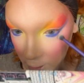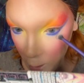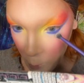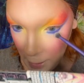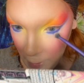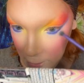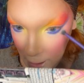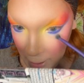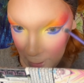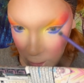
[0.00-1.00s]
around the
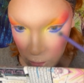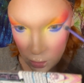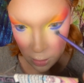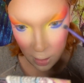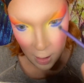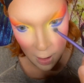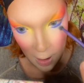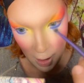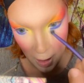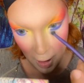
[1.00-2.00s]
edge
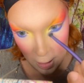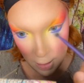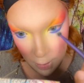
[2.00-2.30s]
and